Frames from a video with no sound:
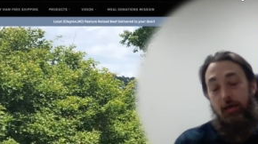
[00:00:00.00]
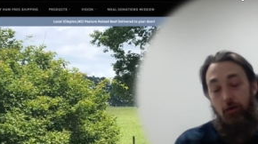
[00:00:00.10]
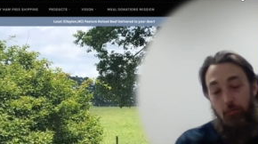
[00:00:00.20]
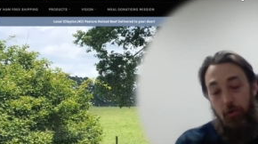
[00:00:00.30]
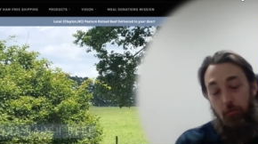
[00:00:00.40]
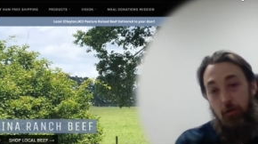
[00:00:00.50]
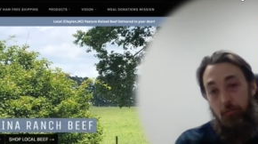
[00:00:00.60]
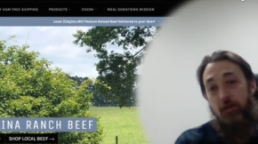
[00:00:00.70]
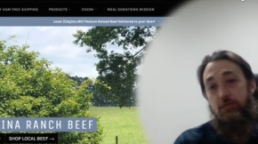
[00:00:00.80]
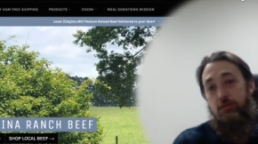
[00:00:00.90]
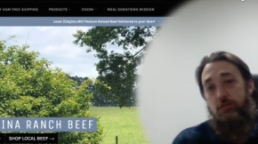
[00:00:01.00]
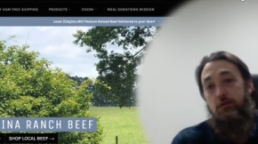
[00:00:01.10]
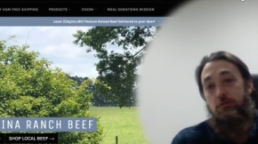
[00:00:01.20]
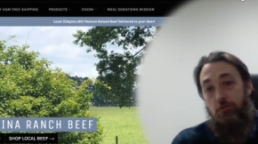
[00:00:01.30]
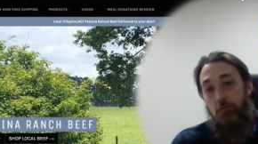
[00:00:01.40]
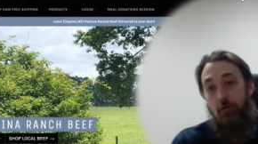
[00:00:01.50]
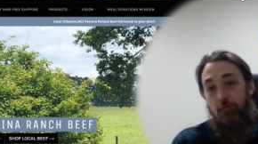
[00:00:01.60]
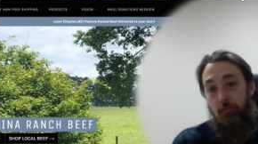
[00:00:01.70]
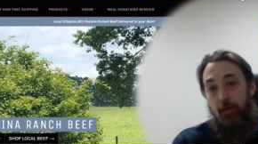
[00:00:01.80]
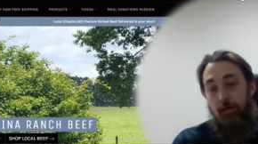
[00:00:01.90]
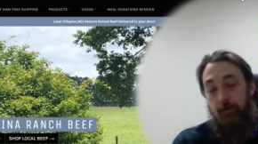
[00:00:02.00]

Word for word: It'll be one of the best decisions you'll ever make.